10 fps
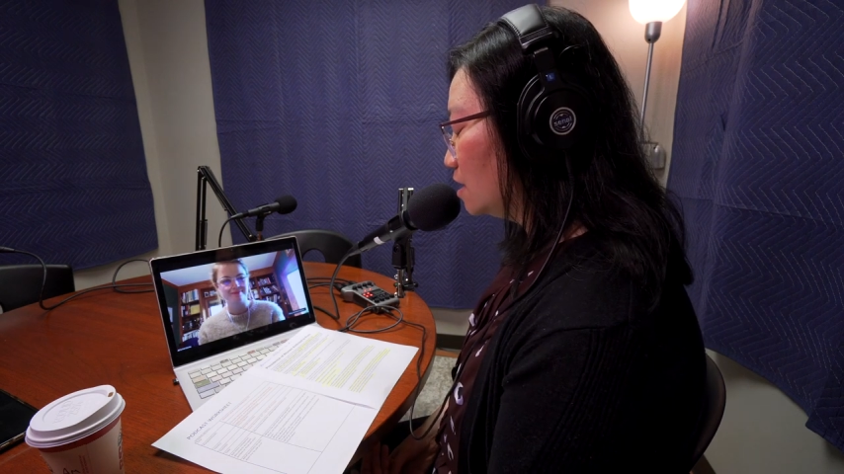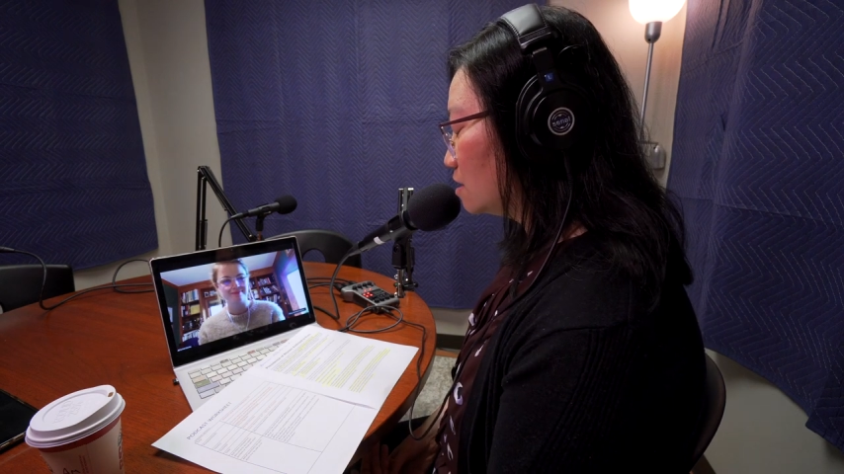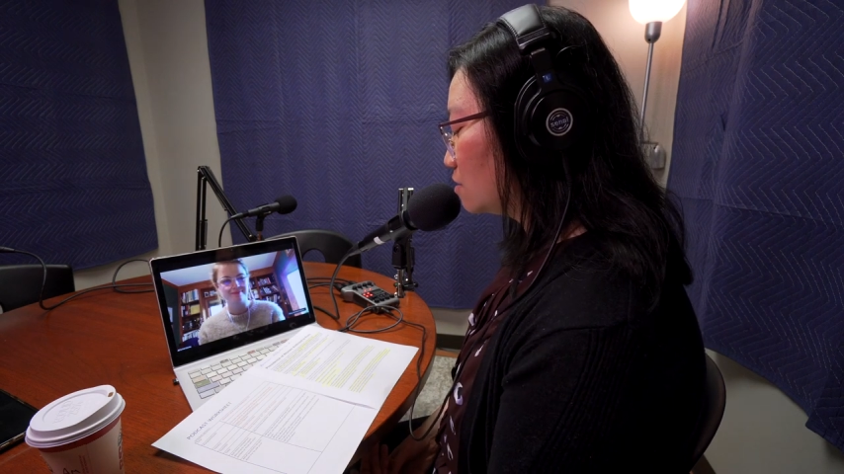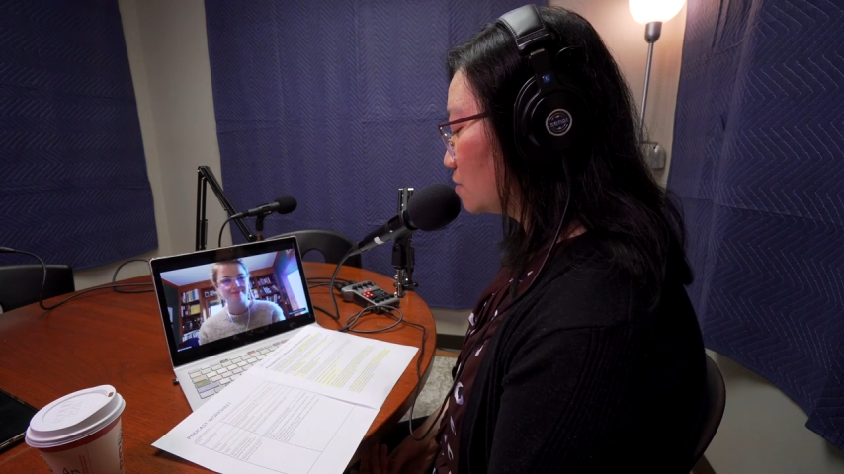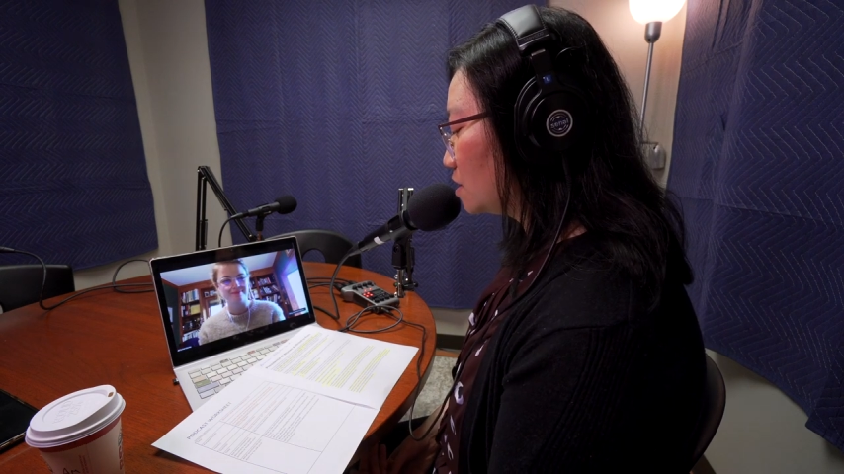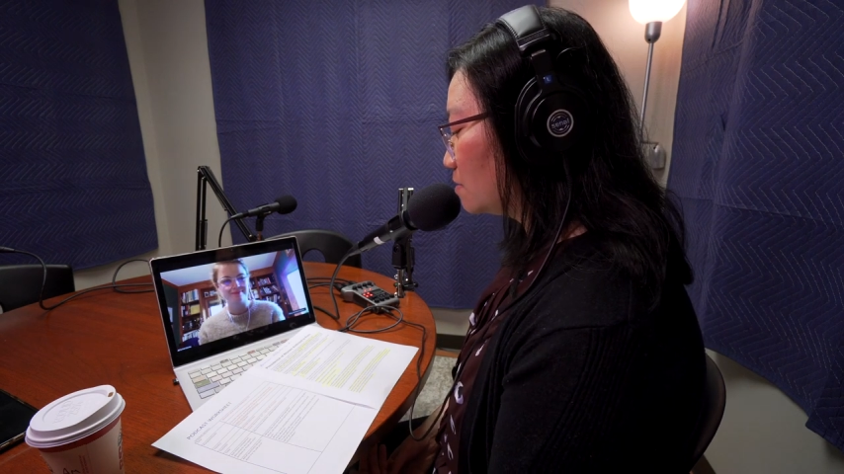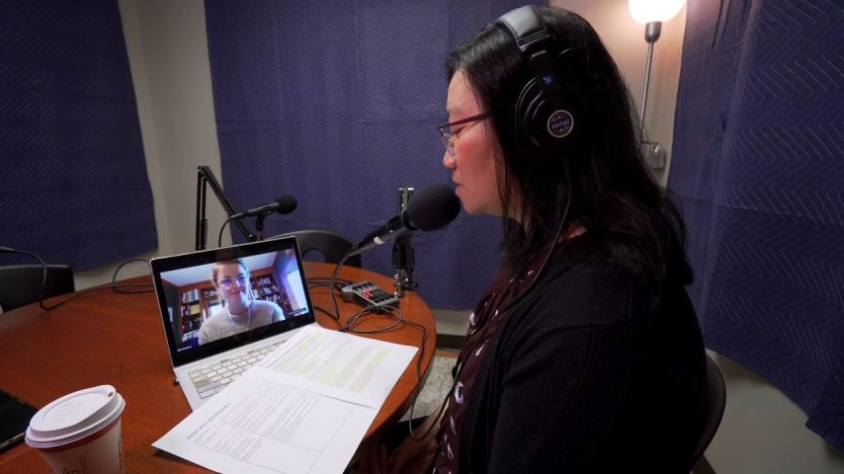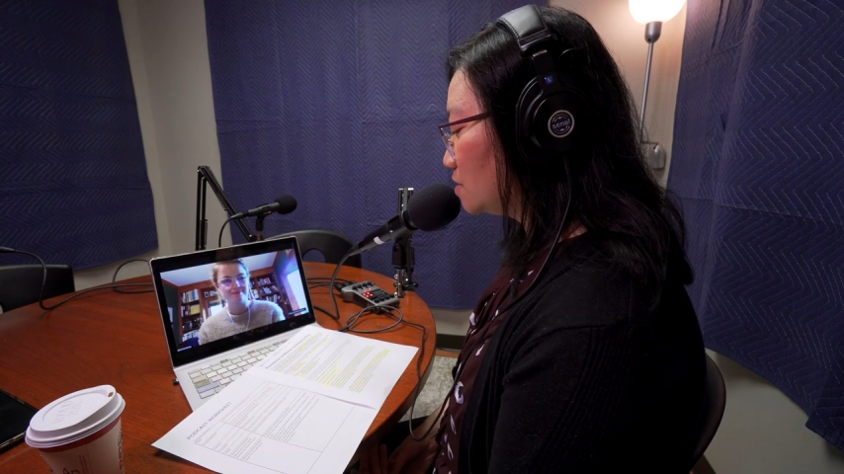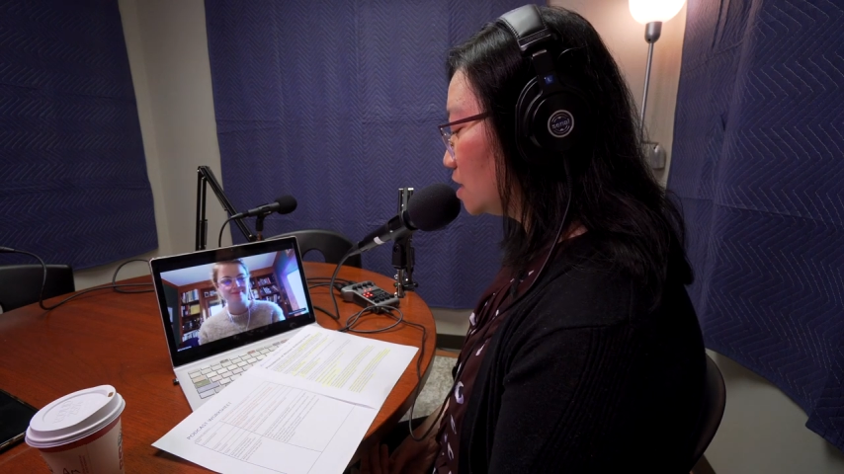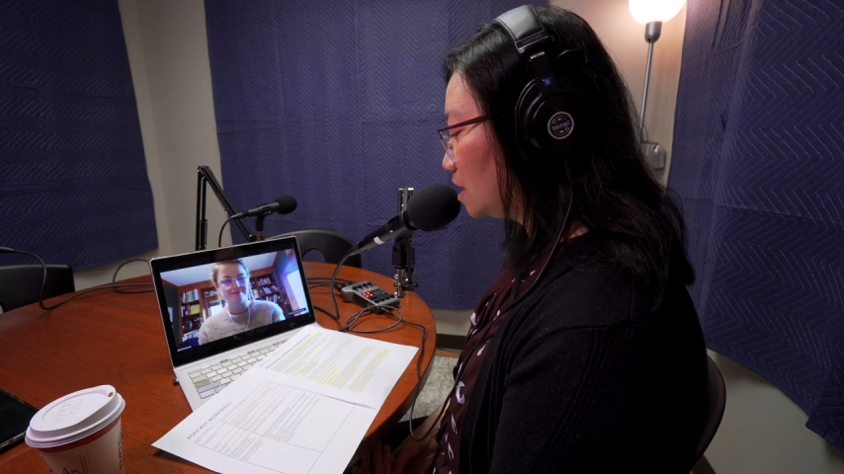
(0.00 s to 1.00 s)
the
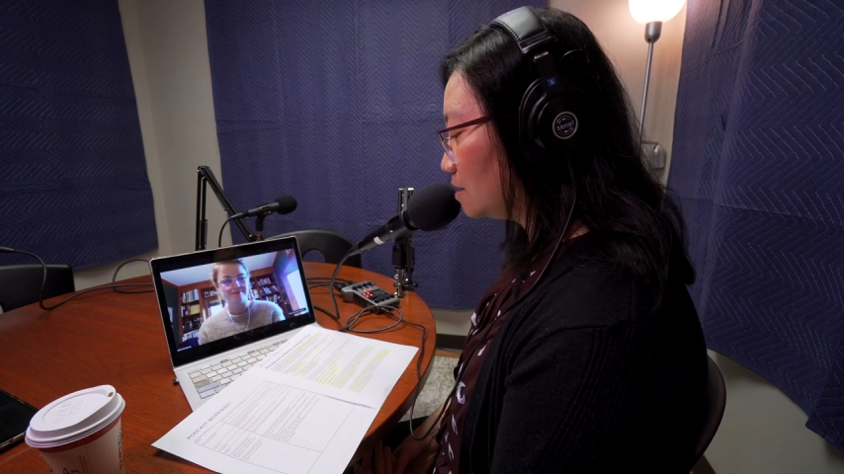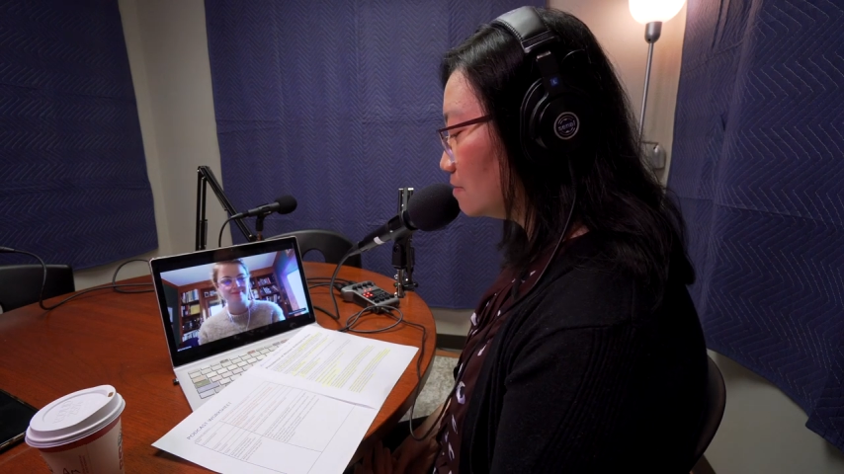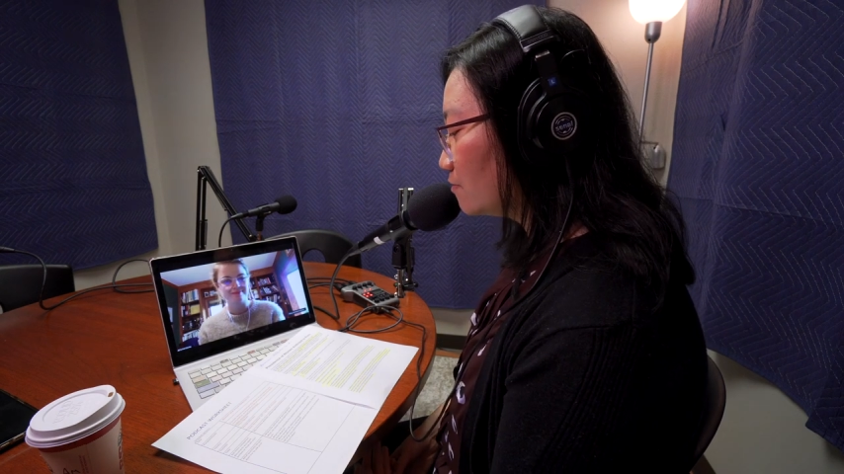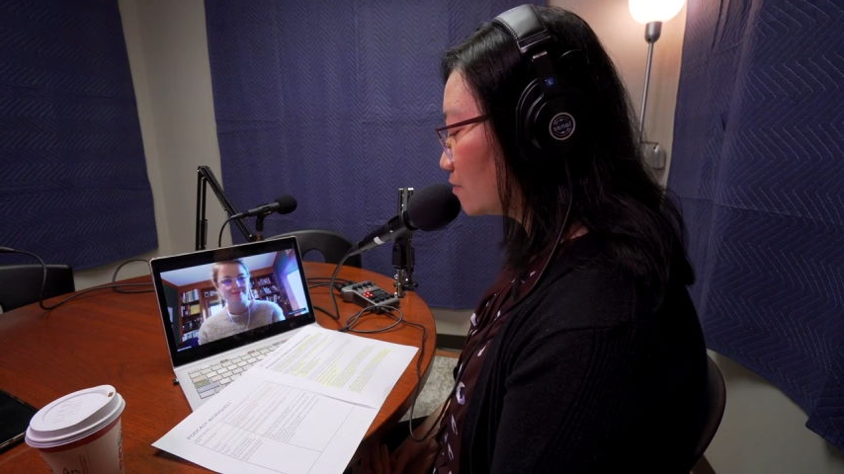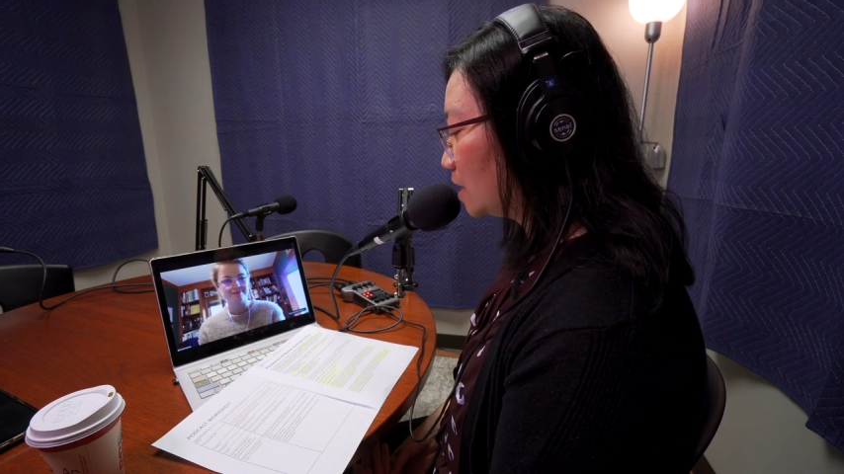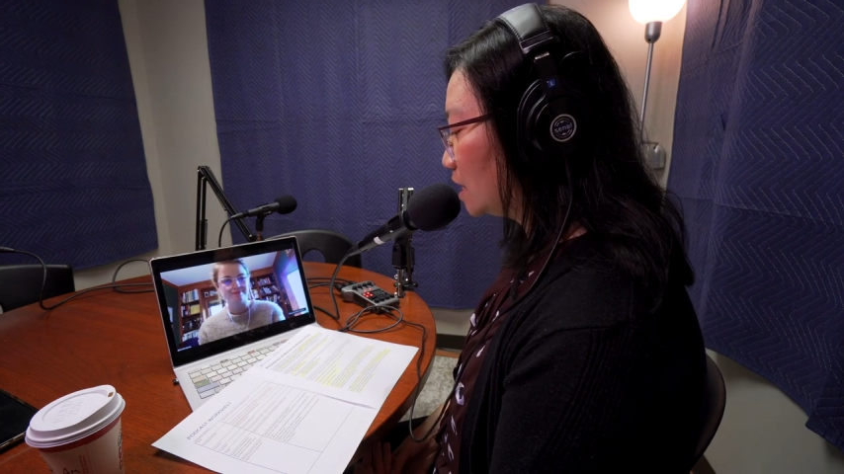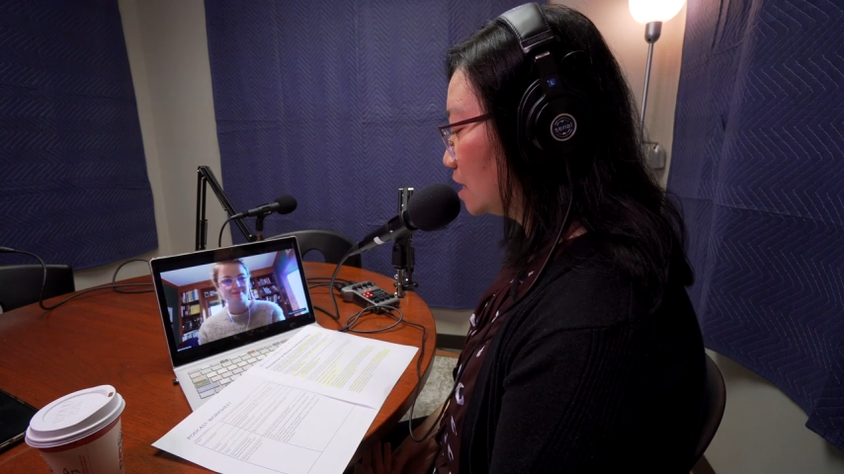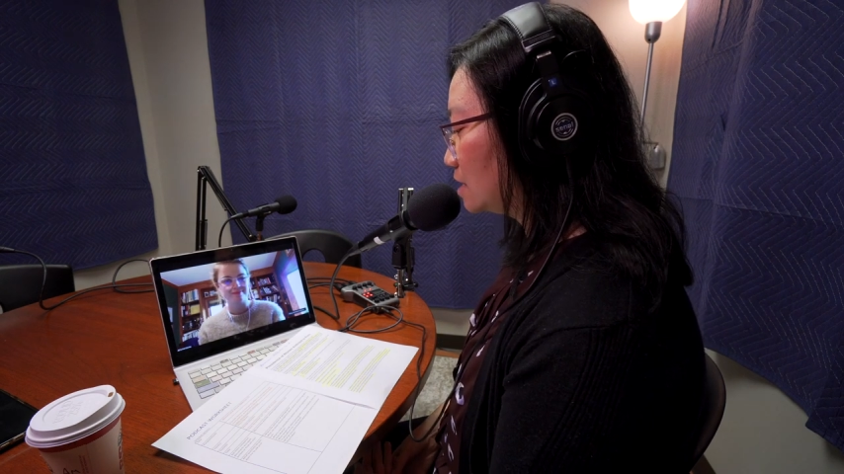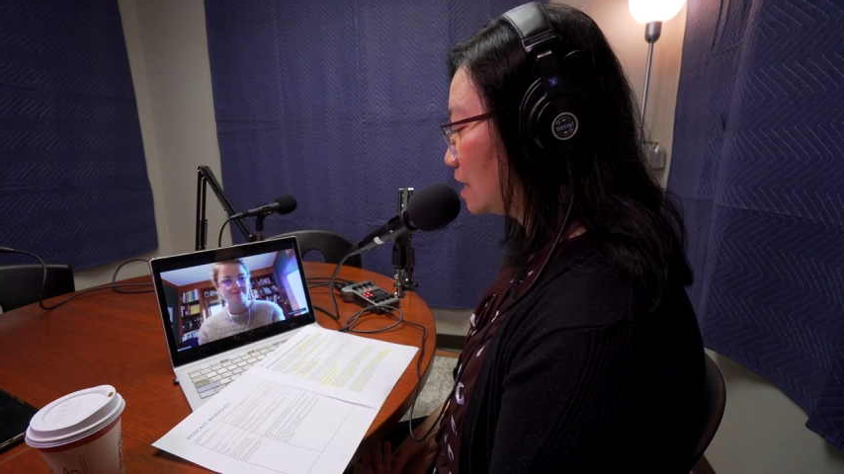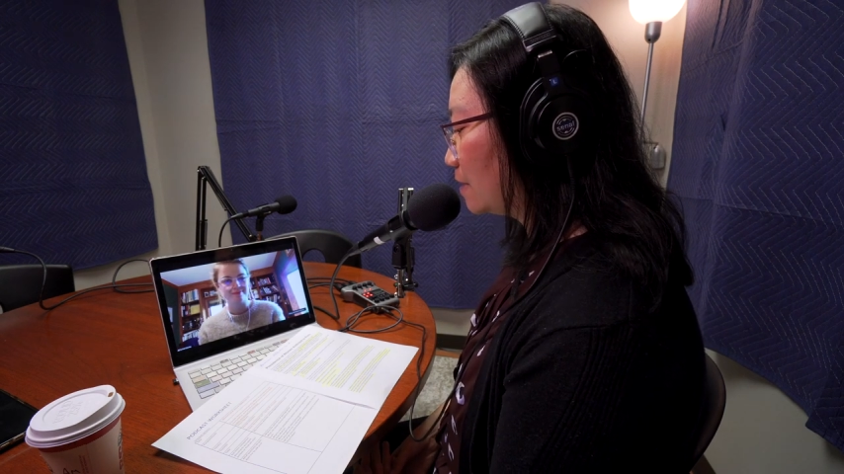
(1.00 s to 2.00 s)
3W team for making
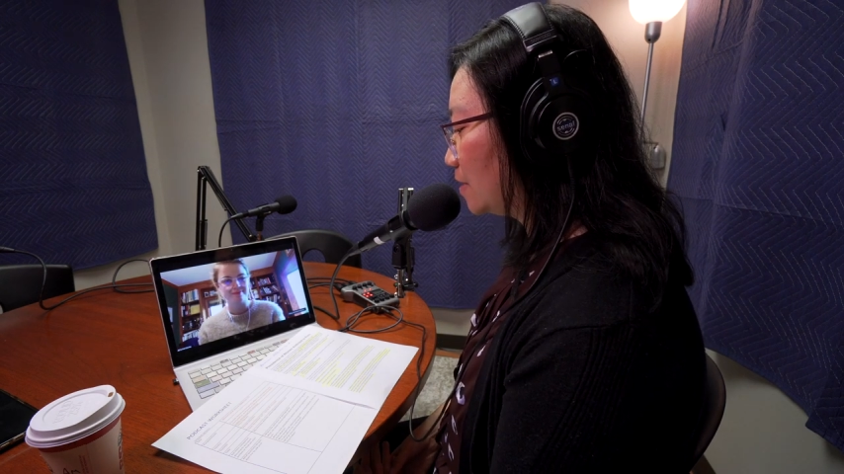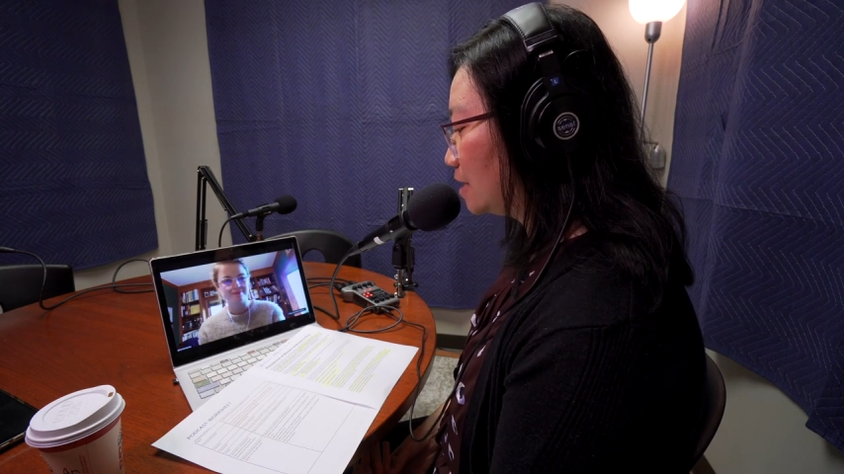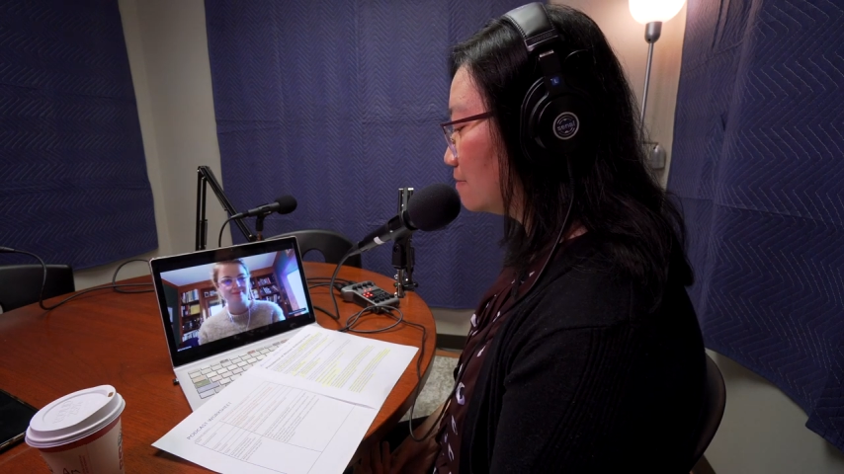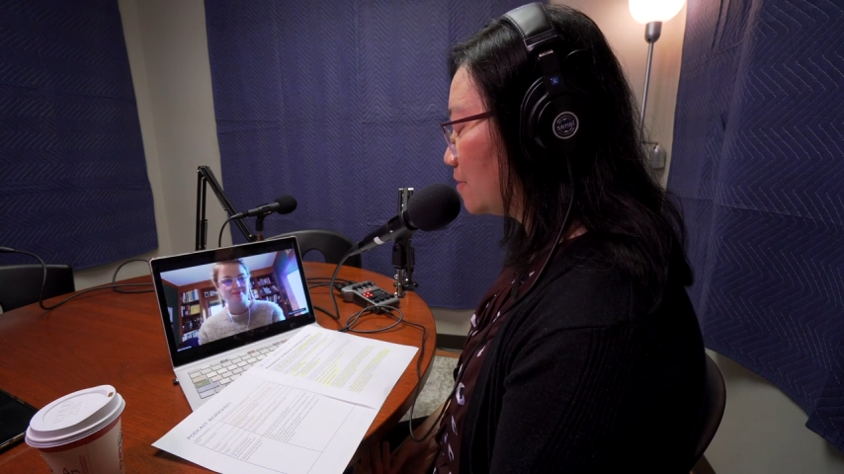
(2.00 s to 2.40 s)
this happen.